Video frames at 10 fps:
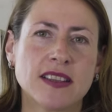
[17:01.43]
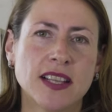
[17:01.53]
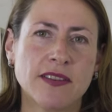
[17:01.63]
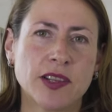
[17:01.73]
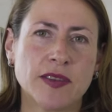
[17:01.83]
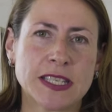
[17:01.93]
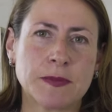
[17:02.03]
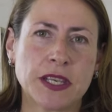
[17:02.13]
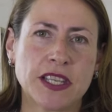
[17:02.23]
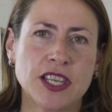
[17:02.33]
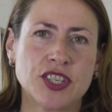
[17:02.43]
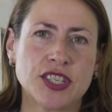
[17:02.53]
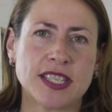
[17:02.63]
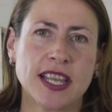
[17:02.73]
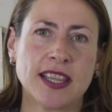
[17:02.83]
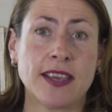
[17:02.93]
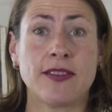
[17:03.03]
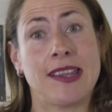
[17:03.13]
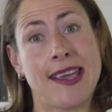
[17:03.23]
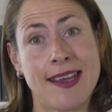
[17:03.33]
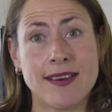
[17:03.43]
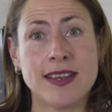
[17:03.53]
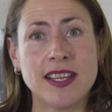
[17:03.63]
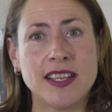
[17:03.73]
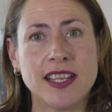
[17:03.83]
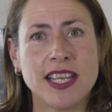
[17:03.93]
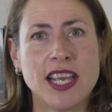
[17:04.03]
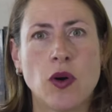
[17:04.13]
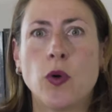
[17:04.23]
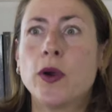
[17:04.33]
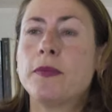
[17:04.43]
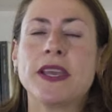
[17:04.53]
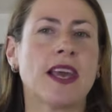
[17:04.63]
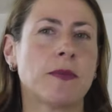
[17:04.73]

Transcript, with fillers: the level of expectations that they've inherited, or being